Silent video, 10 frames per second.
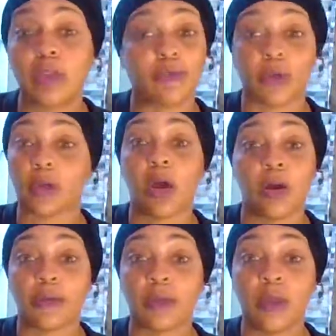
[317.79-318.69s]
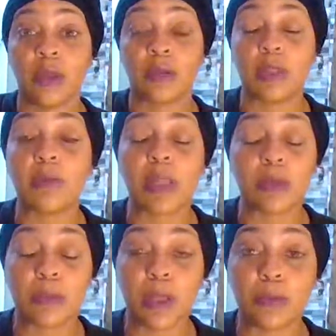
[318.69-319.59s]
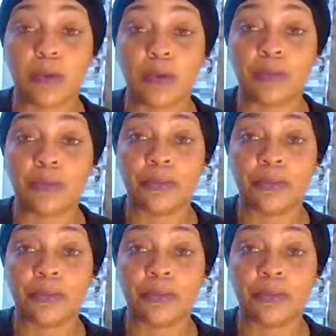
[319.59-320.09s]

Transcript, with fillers: different cloth than many people.